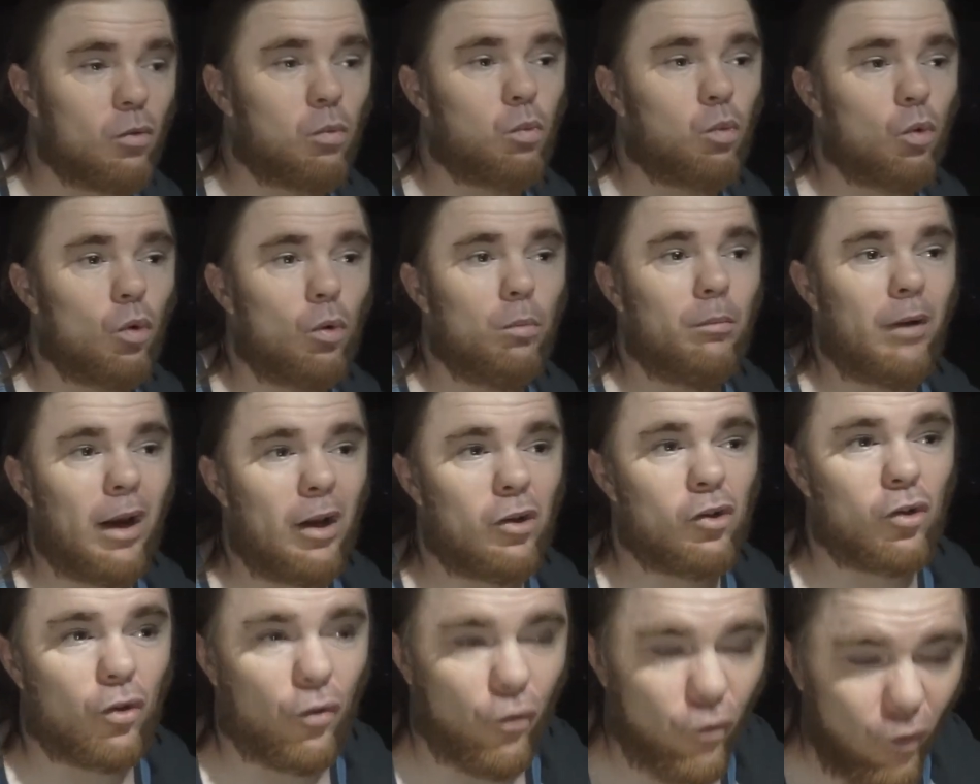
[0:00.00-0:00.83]
real
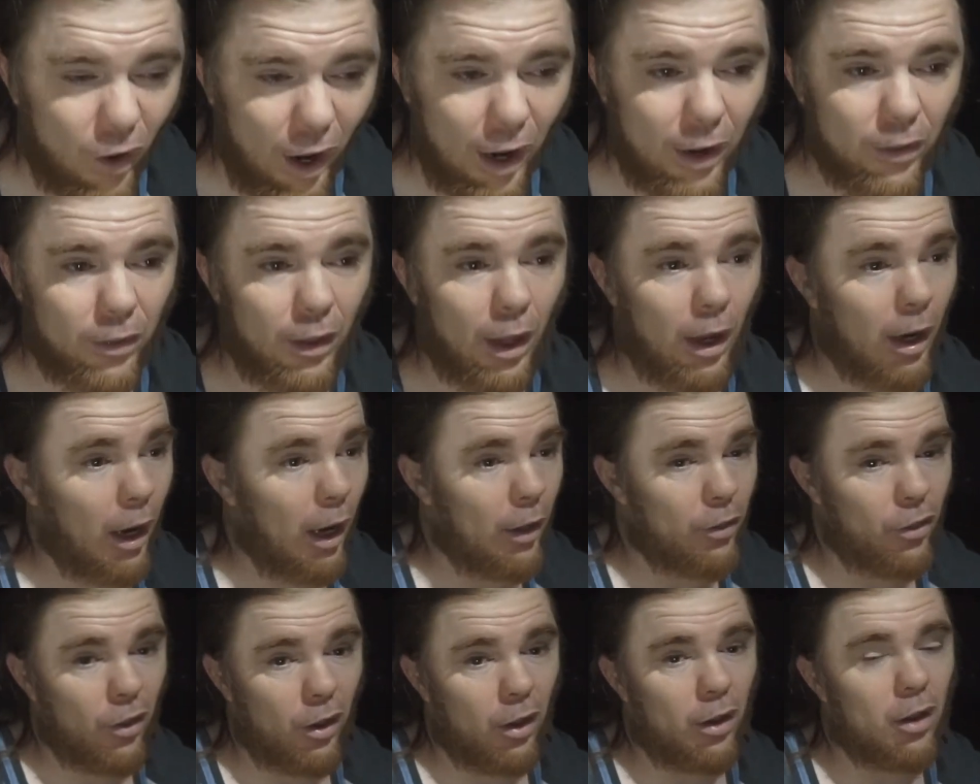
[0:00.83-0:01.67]
major fight that I
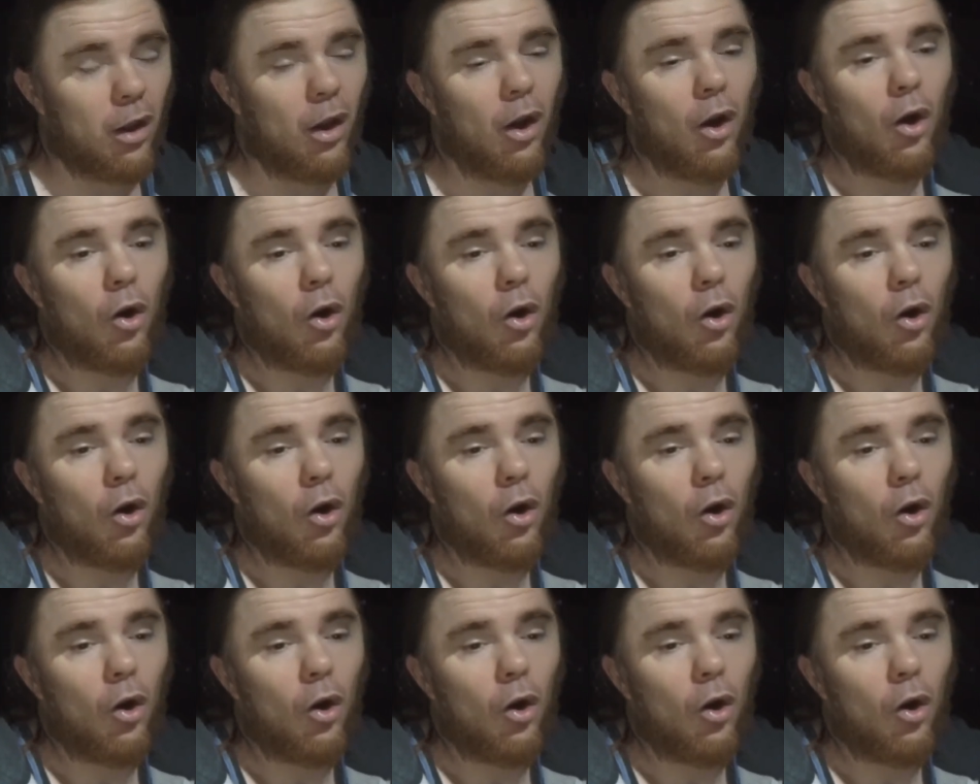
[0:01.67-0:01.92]
think